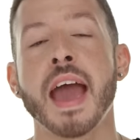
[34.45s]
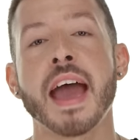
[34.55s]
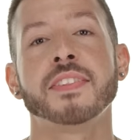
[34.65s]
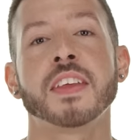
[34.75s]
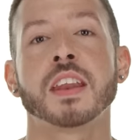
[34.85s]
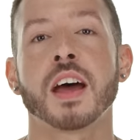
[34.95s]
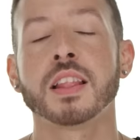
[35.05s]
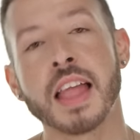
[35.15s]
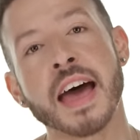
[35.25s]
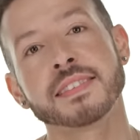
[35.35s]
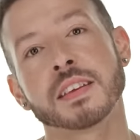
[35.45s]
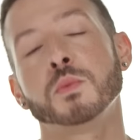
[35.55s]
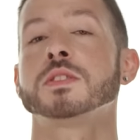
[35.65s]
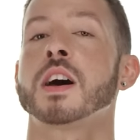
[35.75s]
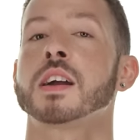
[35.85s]
And then lastly,
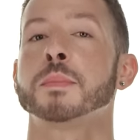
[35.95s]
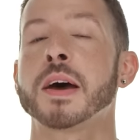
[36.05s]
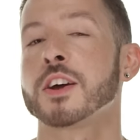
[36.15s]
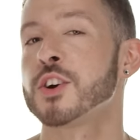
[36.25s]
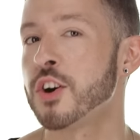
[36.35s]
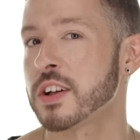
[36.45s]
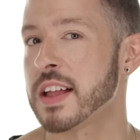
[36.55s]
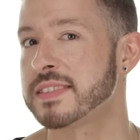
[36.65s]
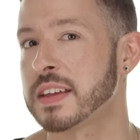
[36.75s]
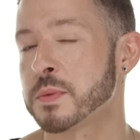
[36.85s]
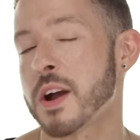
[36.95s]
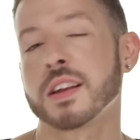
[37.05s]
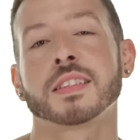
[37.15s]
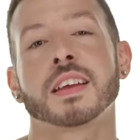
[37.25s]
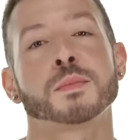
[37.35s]
we'll talk about a cult classic
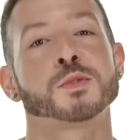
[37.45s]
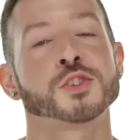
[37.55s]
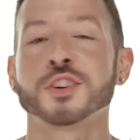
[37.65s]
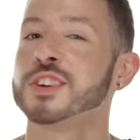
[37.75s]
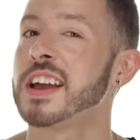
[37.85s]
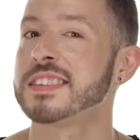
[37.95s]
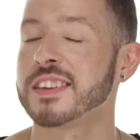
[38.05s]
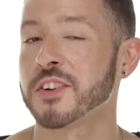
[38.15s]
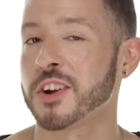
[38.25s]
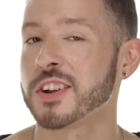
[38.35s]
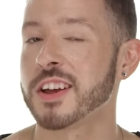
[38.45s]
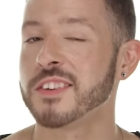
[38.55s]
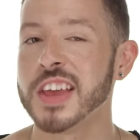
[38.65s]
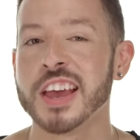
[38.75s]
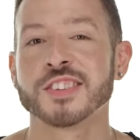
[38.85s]
product that I'm sure you guys have heard
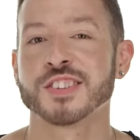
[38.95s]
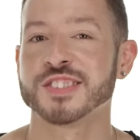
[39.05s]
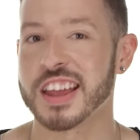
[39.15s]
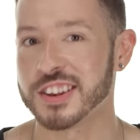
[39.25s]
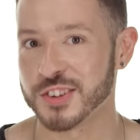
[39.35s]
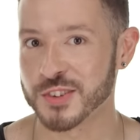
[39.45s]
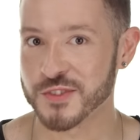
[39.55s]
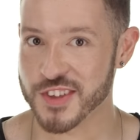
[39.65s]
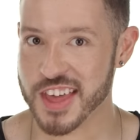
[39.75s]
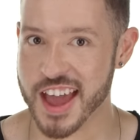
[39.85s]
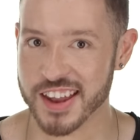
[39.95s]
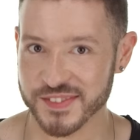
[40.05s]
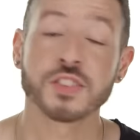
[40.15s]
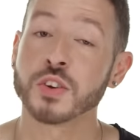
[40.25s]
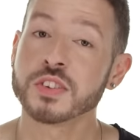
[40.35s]
of, so stay tuned for that.
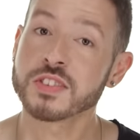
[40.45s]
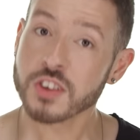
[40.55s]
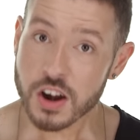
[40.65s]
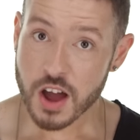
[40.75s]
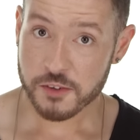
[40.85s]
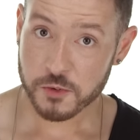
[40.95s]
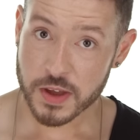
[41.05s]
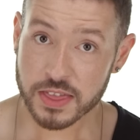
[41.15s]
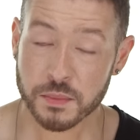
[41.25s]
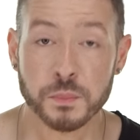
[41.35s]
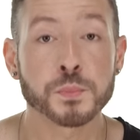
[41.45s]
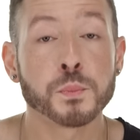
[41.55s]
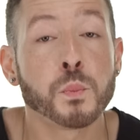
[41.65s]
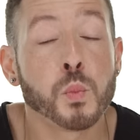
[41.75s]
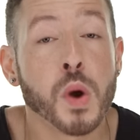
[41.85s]
So to start off with,
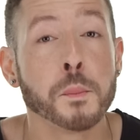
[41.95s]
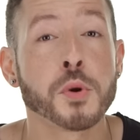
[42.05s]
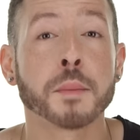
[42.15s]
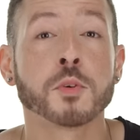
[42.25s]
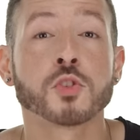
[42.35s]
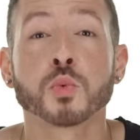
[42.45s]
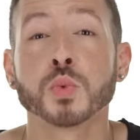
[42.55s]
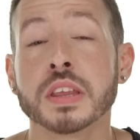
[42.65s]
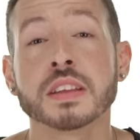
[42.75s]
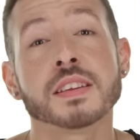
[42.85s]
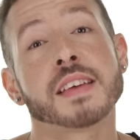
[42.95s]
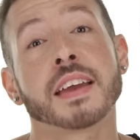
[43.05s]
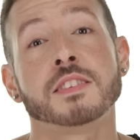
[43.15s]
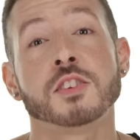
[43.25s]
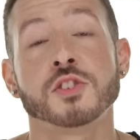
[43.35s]
what primers are really
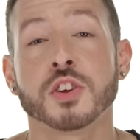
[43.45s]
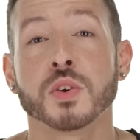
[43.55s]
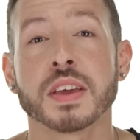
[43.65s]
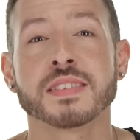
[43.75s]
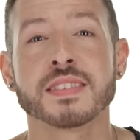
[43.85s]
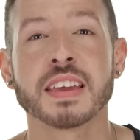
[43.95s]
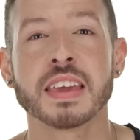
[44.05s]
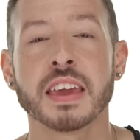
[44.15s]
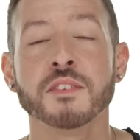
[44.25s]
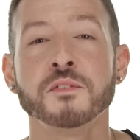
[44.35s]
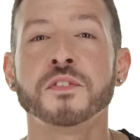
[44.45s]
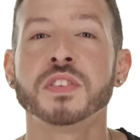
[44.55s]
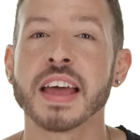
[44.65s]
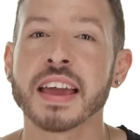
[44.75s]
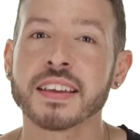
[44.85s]
designed to do is to give
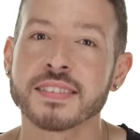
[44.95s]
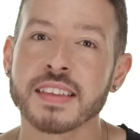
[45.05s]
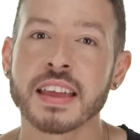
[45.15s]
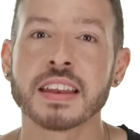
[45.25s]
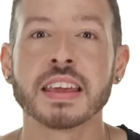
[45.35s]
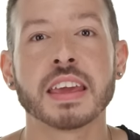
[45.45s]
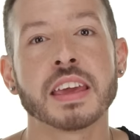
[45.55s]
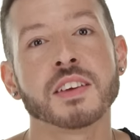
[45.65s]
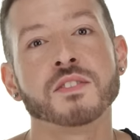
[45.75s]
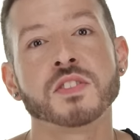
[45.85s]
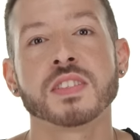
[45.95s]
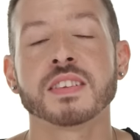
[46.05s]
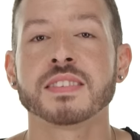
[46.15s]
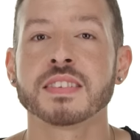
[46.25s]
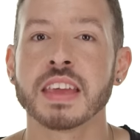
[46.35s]
flex and give to
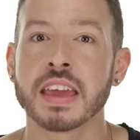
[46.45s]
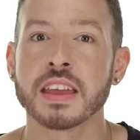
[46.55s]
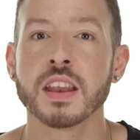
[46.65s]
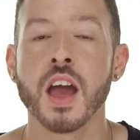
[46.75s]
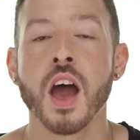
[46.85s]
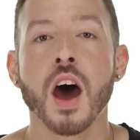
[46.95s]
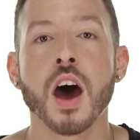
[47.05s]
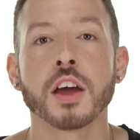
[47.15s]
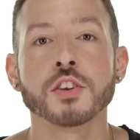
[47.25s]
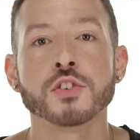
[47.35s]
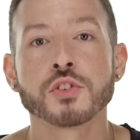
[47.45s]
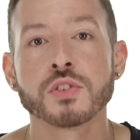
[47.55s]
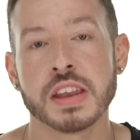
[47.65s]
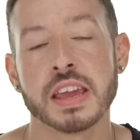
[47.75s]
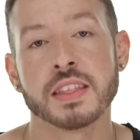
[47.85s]
the skin
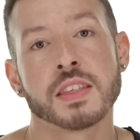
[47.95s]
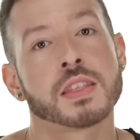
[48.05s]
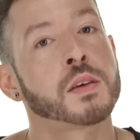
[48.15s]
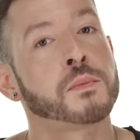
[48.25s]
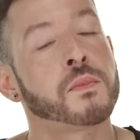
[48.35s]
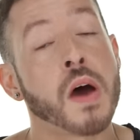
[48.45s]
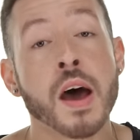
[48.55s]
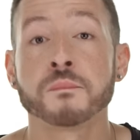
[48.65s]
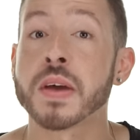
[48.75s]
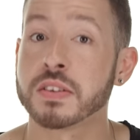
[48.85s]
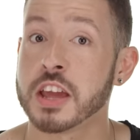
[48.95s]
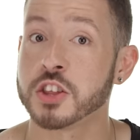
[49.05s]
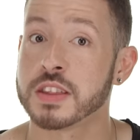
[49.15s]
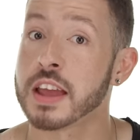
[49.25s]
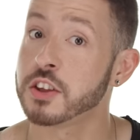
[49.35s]
underneath the
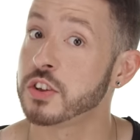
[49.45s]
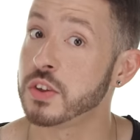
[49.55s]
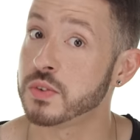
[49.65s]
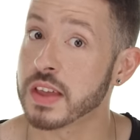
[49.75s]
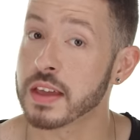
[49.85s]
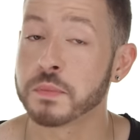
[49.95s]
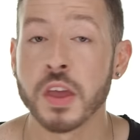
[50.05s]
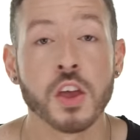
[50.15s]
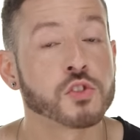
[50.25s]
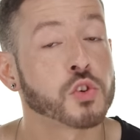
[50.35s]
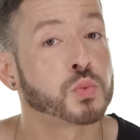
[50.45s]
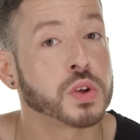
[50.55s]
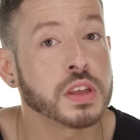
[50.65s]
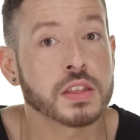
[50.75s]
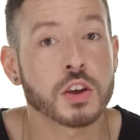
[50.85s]
foundation that you're using. So
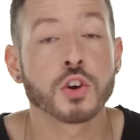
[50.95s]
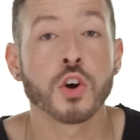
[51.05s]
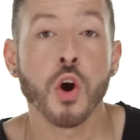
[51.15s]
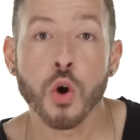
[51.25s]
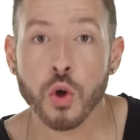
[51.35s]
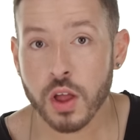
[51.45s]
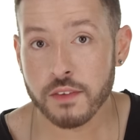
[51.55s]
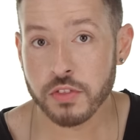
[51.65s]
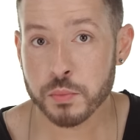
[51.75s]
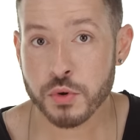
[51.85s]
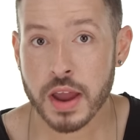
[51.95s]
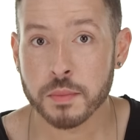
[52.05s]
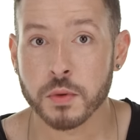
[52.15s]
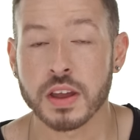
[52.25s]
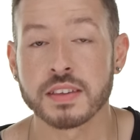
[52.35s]
really the goal of the
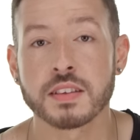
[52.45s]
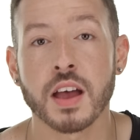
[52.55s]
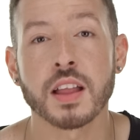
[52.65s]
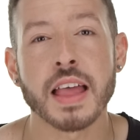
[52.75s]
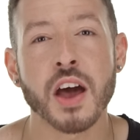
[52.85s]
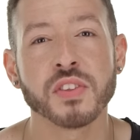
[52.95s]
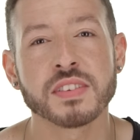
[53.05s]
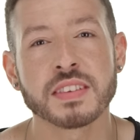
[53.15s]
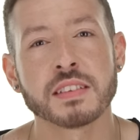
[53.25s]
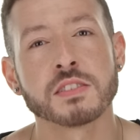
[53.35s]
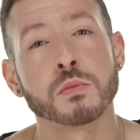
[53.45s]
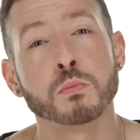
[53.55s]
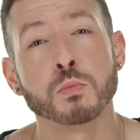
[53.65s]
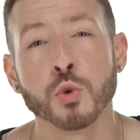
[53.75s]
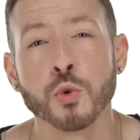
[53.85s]
primer is to allow the skin to
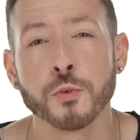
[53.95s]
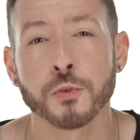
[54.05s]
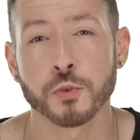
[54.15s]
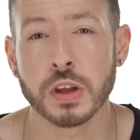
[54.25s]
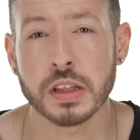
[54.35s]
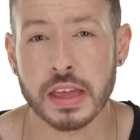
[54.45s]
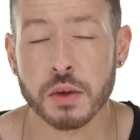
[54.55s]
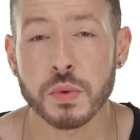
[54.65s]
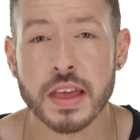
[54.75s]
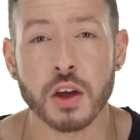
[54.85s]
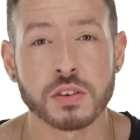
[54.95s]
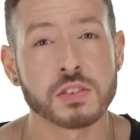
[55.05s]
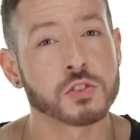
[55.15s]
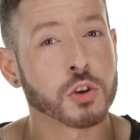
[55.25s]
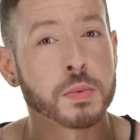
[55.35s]
move freely without
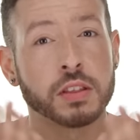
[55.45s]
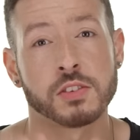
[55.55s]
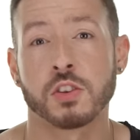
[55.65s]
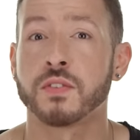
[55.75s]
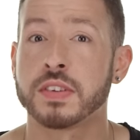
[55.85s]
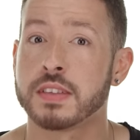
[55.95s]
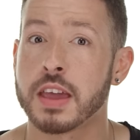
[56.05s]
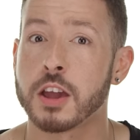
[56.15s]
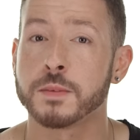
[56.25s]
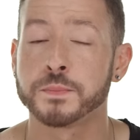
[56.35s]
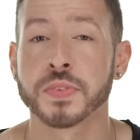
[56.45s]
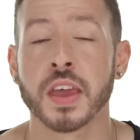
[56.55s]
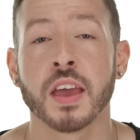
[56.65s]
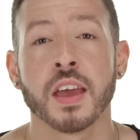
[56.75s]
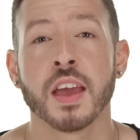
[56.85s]
disturbing the surface layer.
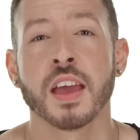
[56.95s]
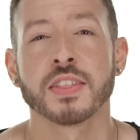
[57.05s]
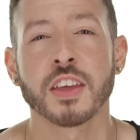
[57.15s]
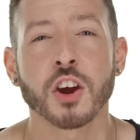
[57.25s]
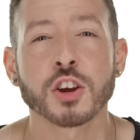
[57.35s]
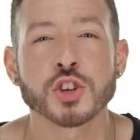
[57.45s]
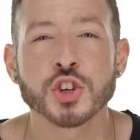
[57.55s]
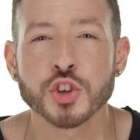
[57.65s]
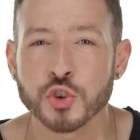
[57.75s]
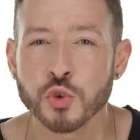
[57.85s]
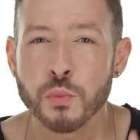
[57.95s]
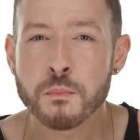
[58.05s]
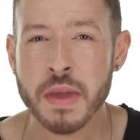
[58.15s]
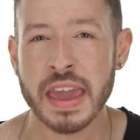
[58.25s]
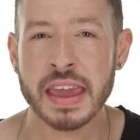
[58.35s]
There are two
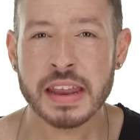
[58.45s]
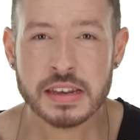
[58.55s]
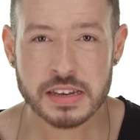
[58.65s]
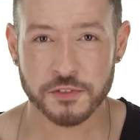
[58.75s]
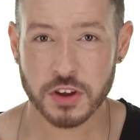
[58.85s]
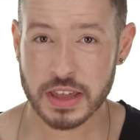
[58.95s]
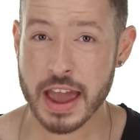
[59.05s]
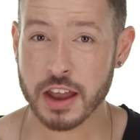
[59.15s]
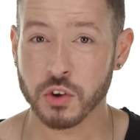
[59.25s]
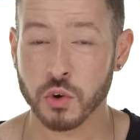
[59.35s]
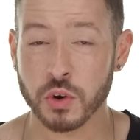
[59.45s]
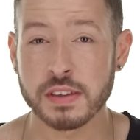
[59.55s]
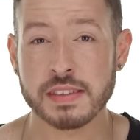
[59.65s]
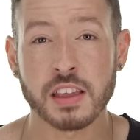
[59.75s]
main different categories